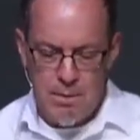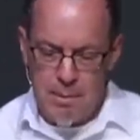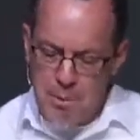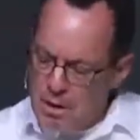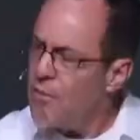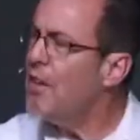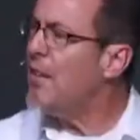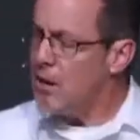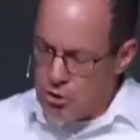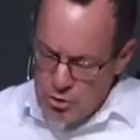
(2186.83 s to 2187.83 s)
But nothing
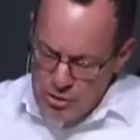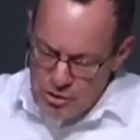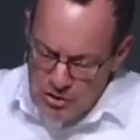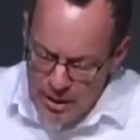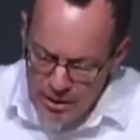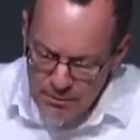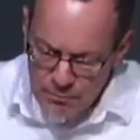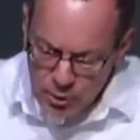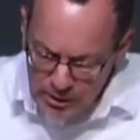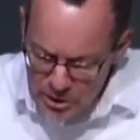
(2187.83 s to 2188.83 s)
that a good set of
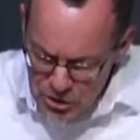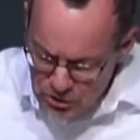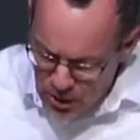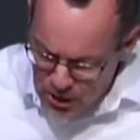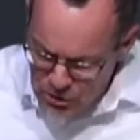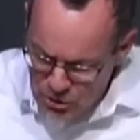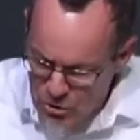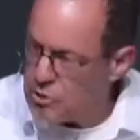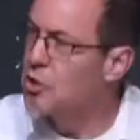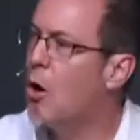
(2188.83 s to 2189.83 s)
religious laws
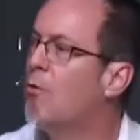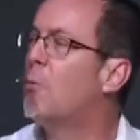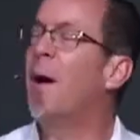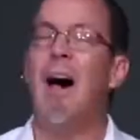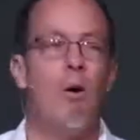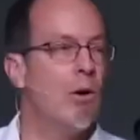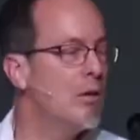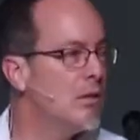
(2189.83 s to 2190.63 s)
couldn't overpower.